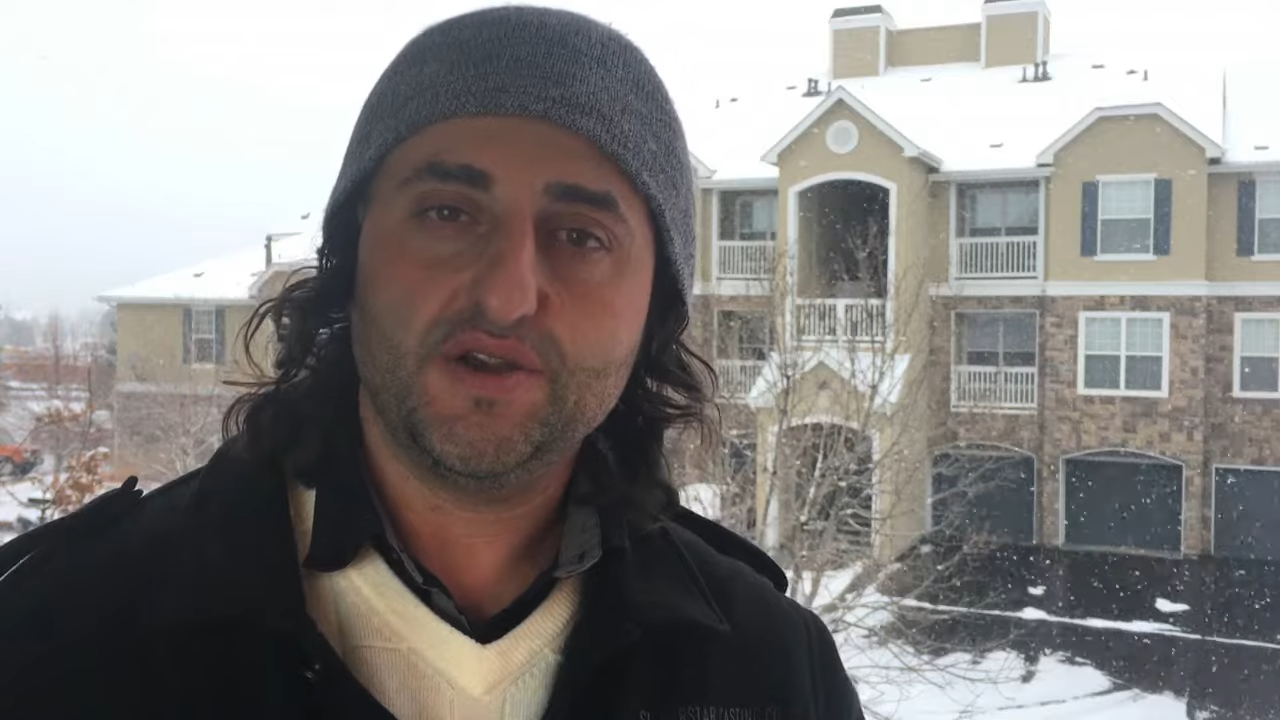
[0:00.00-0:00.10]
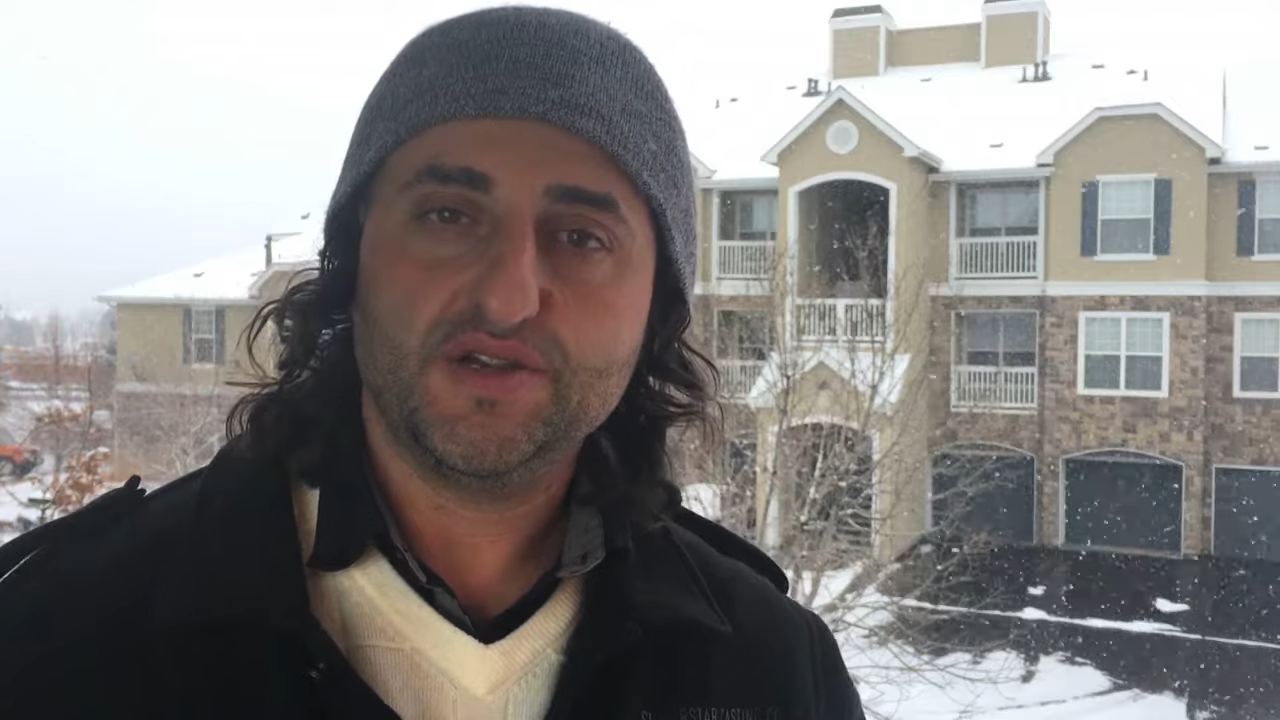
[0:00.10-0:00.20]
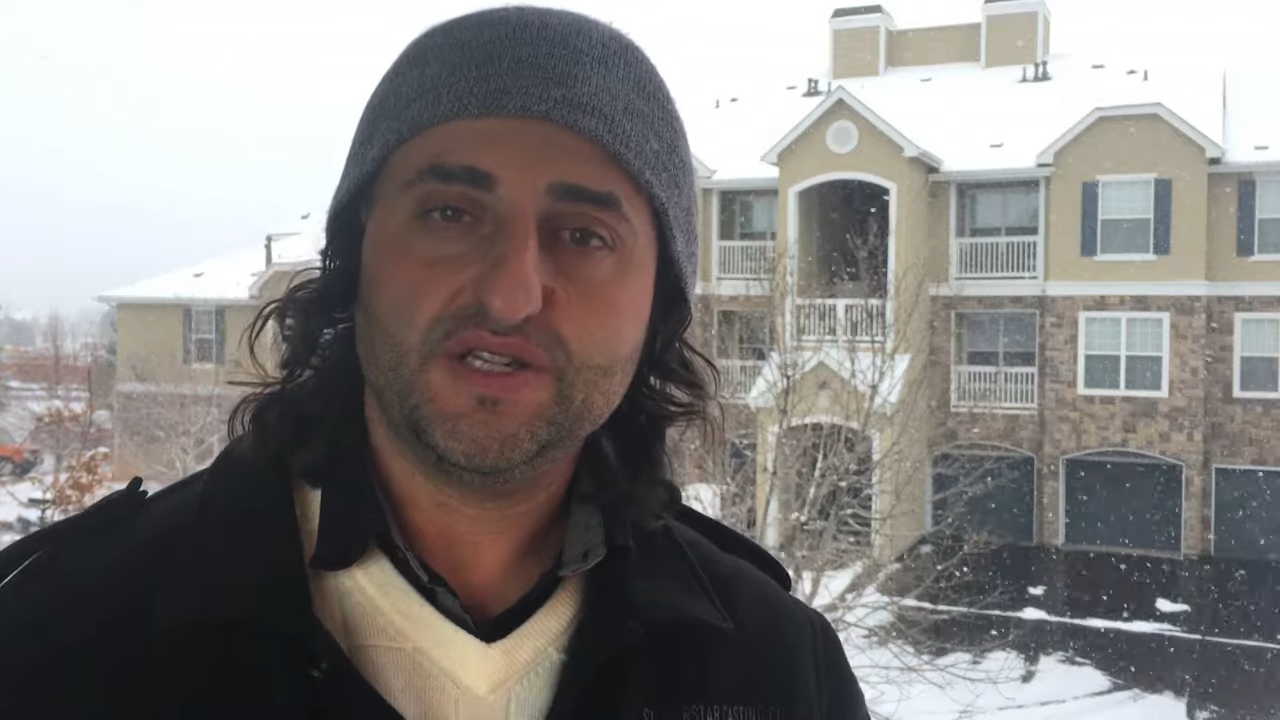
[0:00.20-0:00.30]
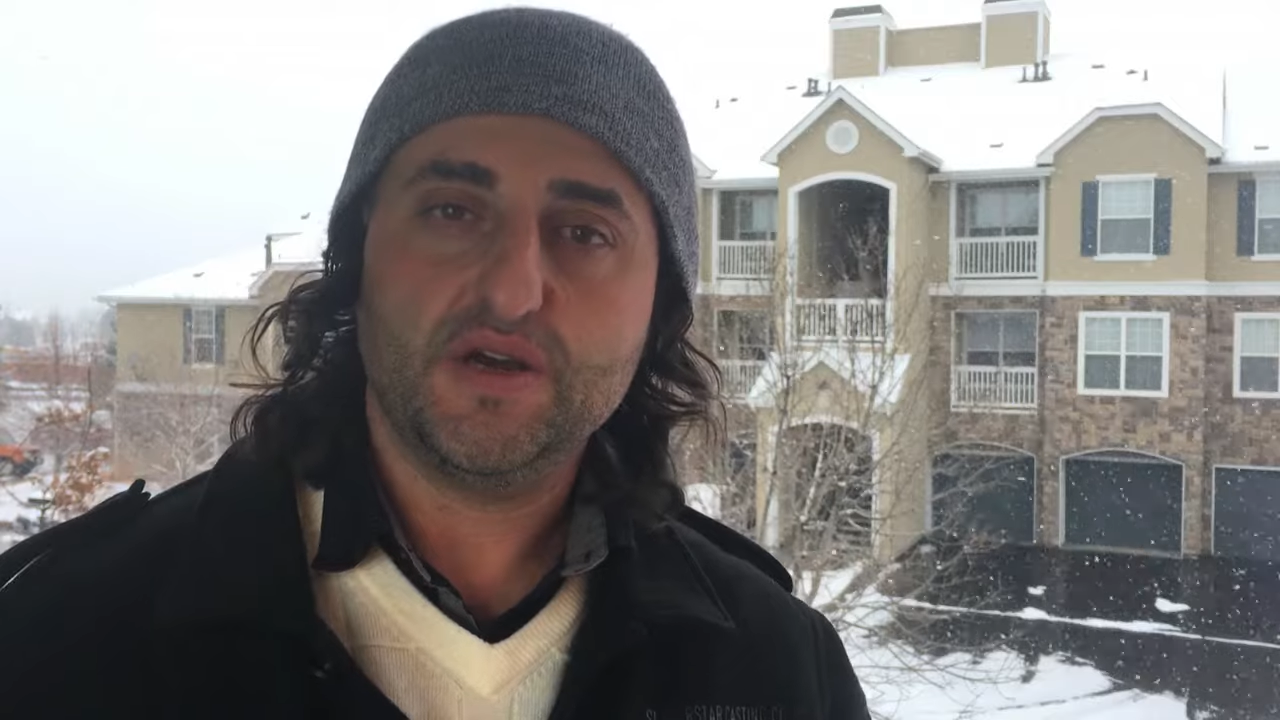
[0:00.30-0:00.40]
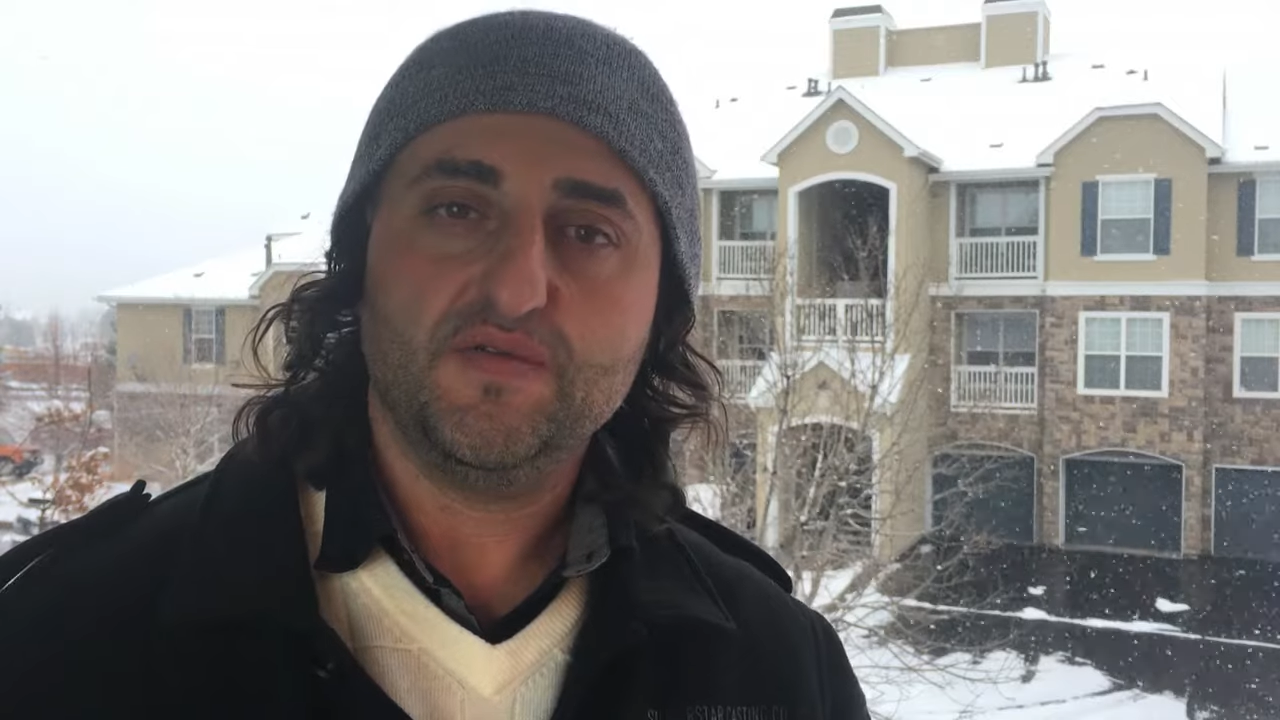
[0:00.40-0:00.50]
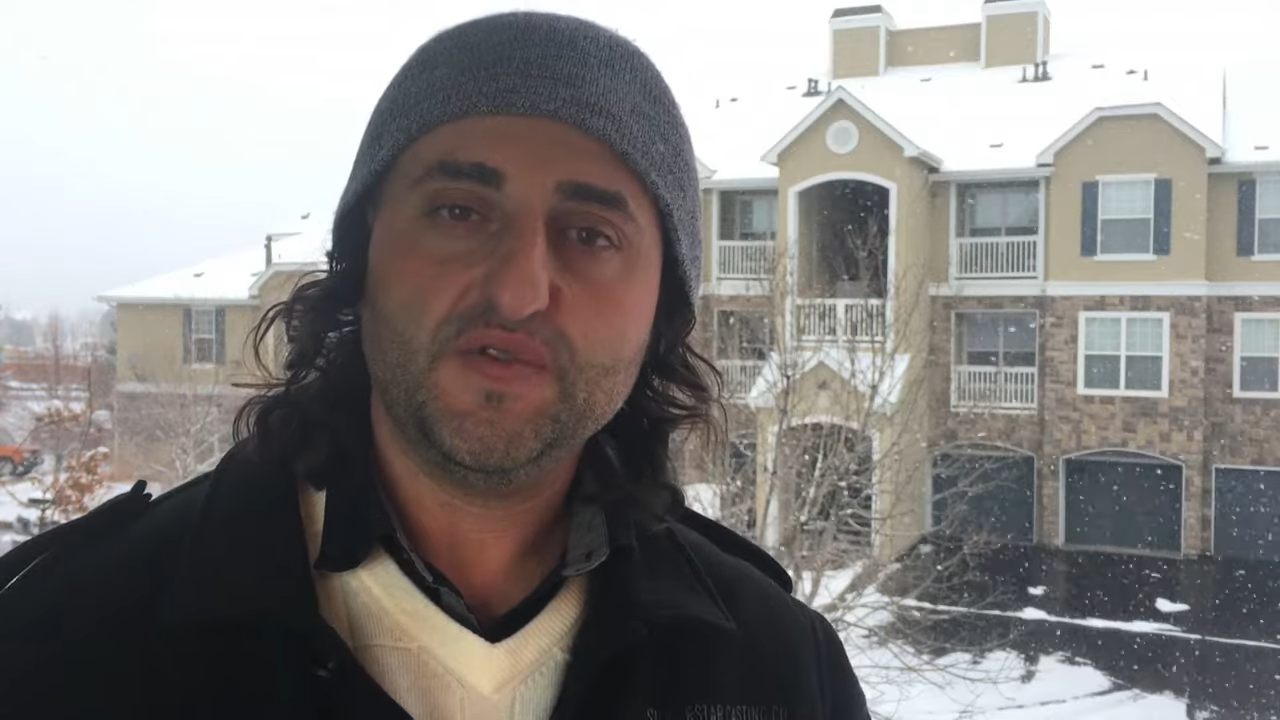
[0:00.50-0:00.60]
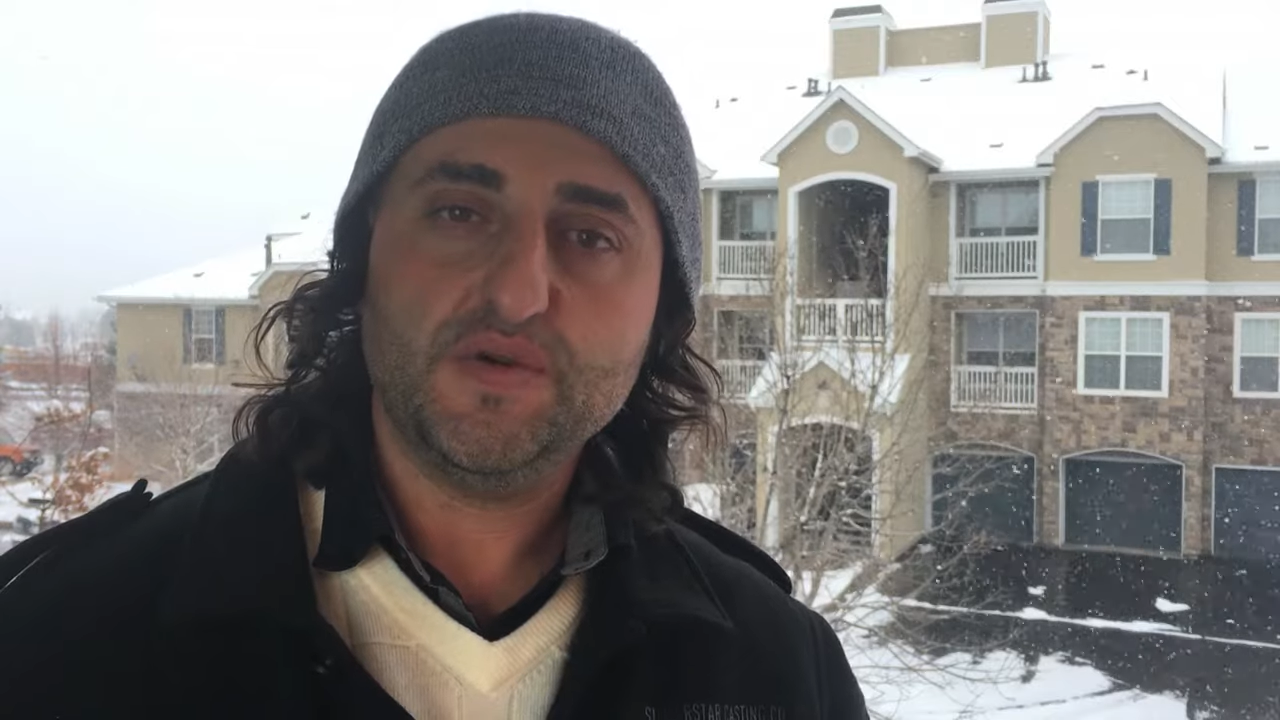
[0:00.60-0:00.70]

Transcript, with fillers: yourself.